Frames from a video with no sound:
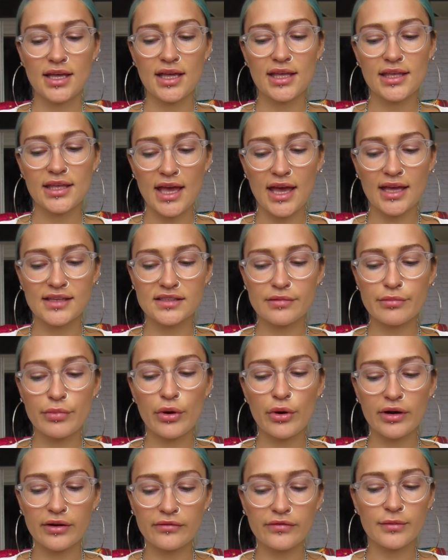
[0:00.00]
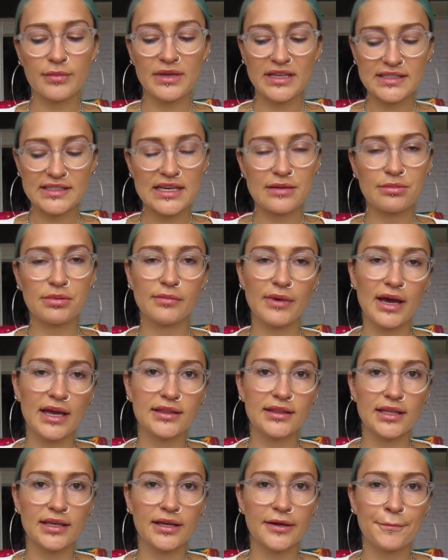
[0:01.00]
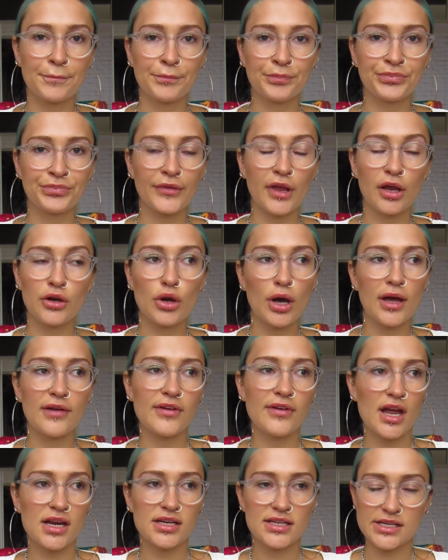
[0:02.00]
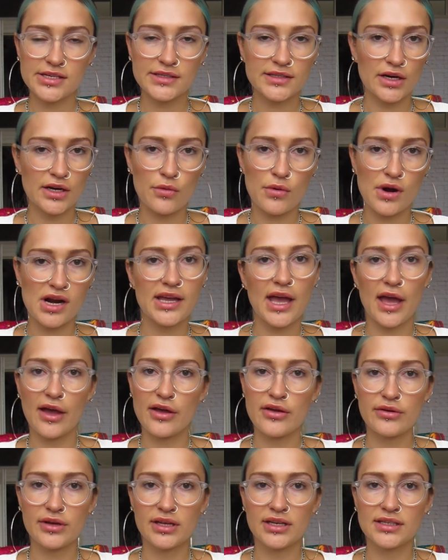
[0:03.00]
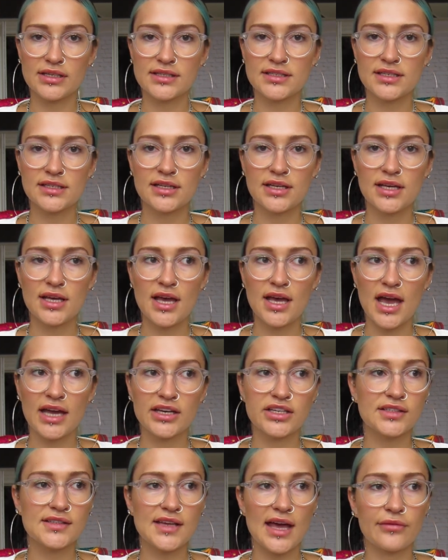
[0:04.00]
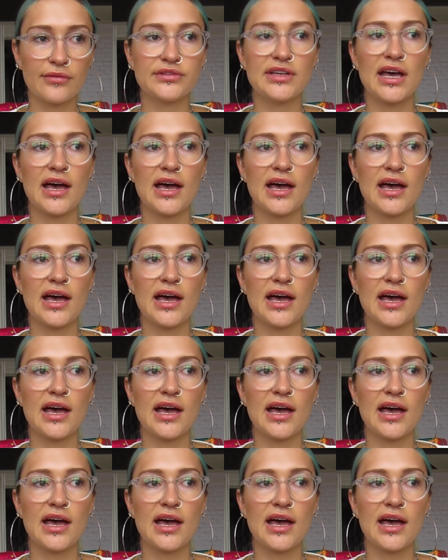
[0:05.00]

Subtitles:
yeah, it's important for me to keep in mind that not every idea is going to work out, and I just have to